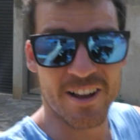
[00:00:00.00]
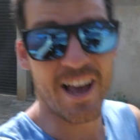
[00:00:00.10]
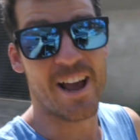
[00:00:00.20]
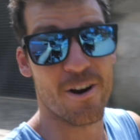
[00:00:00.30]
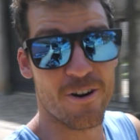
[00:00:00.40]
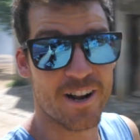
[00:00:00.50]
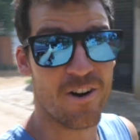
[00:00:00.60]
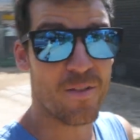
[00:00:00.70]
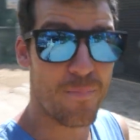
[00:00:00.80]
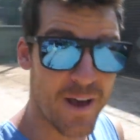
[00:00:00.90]
Okay, already
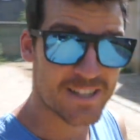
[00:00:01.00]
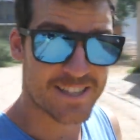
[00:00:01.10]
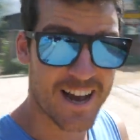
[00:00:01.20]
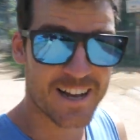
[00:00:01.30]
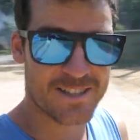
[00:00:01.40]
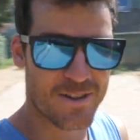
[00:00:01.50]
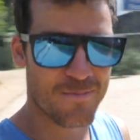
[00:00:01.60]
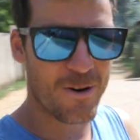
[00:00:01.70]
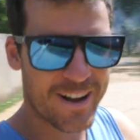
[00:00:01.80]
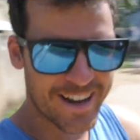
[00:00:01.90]
not the best start to the
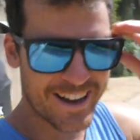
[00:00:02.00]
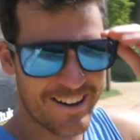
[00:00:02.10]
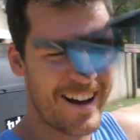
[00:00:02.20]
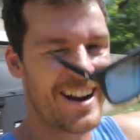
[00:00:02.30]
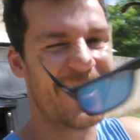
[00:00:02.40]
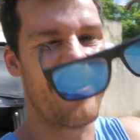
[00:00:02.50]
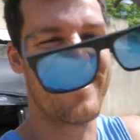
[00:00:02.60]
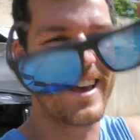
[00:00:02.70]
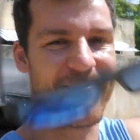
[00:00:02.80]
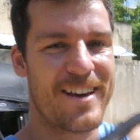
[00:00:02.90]
morning. I ended up
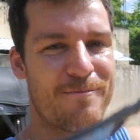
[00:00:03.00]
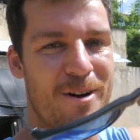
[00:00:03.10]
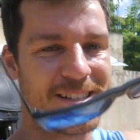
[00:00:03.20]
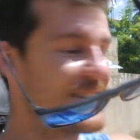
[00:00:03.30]
leaving my